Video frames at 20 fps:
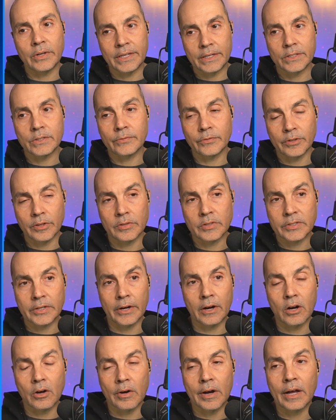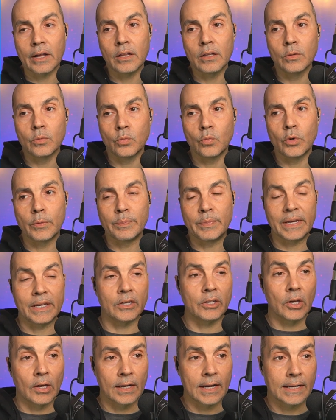is for the CRL would be a
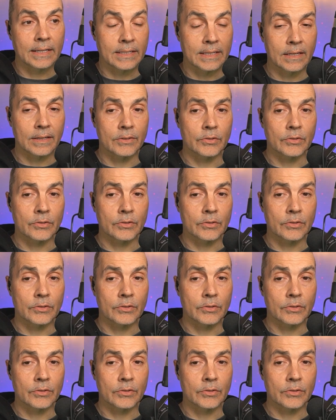good idea.